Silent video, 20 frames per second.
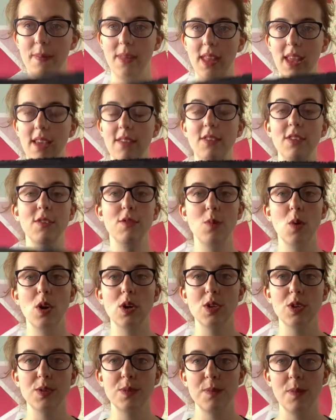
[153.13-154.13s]
If you've
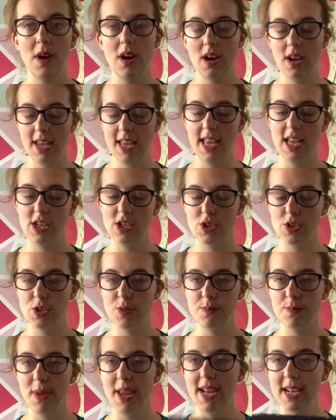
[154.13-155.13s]
watched my
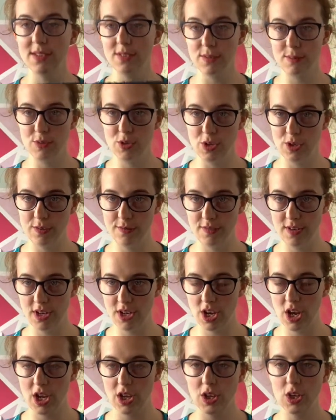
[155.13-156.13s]
Makes from June
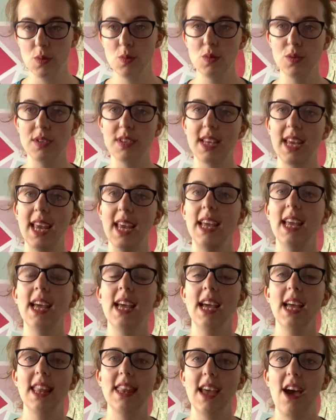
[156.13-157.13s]
video, you will see
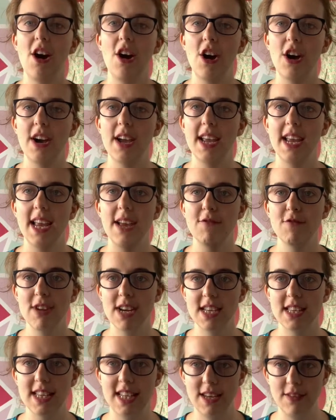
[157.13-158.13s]
that I
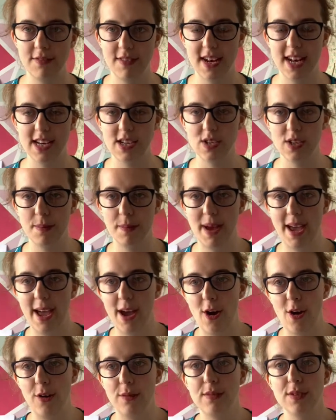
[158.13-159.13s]
recently finished a pair
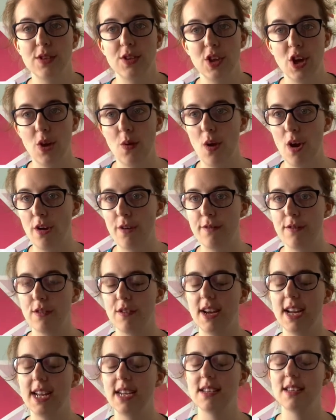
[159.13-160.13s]
of Sew Over
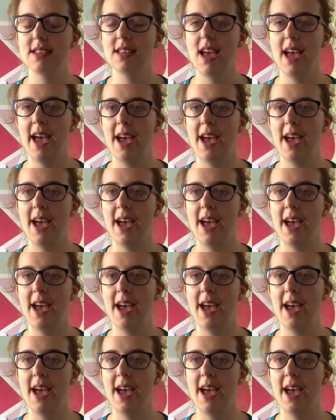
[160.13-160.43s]
It